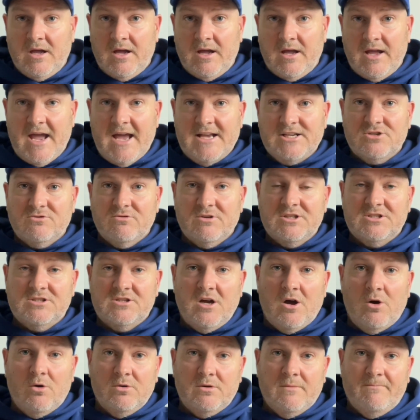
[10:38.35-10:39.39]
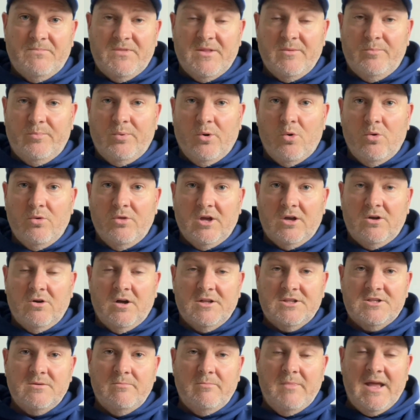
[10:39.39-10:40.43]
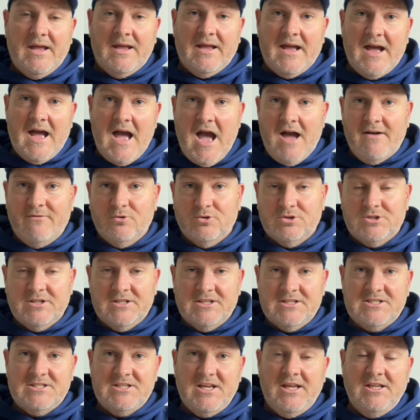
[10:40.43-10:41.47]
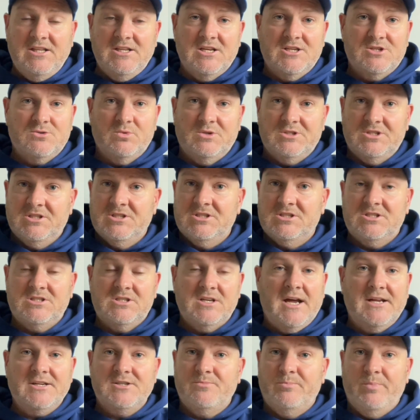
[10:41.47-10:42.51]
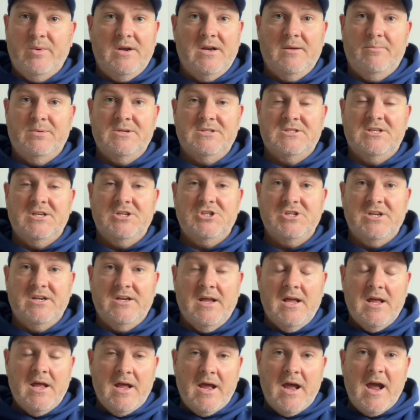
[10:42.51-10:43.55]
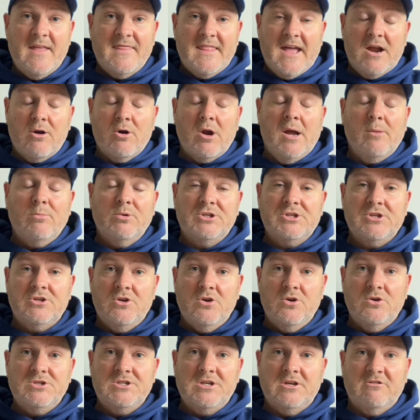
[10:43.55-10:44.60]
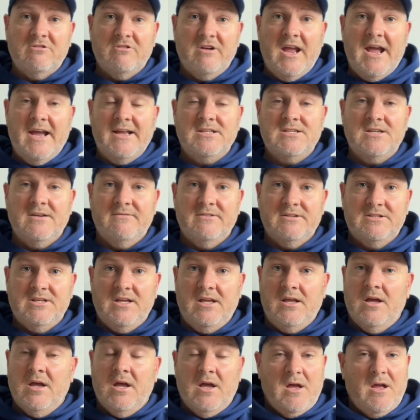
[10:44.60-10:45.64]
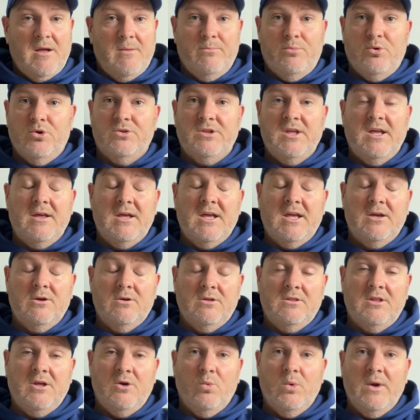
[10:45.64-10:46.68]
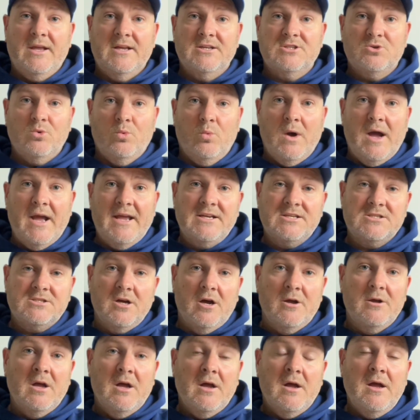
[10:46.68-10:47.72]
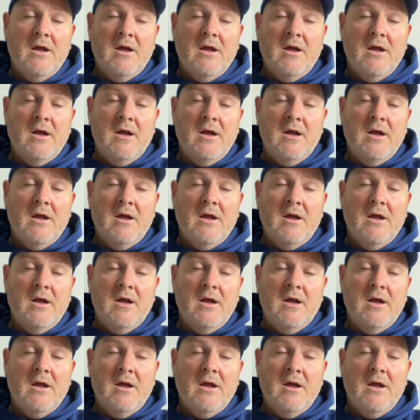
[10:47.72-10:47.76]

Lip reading: As a result, the ball that got to Metcalf or to the centres was in such better position, and they were able to use their creativity and put their wingers away. So,